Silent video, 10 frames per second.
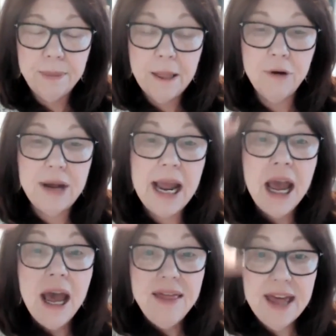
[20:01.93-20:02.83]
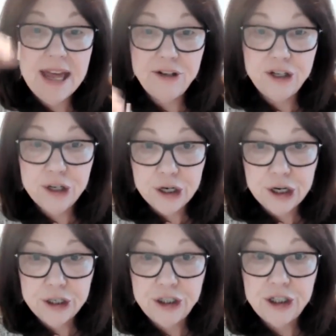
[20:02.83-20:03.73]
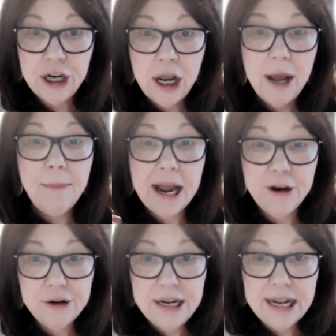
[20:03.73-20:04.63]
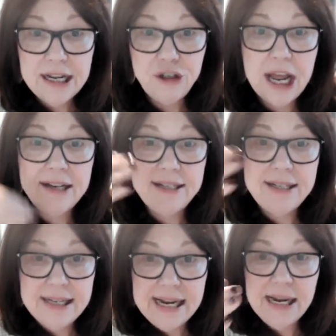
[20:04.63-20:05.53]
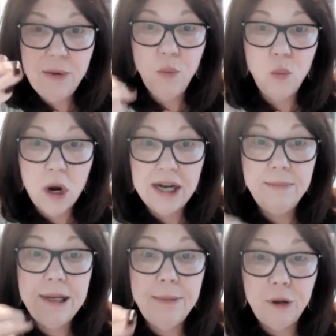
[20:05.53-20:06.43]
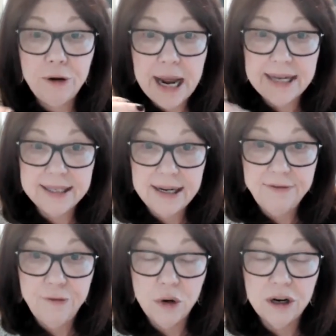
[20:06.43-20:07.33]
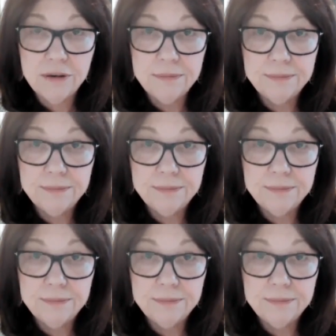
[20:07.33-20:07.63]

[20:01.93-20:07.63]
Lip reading: Okay, then search by your niche and see what people are asking for.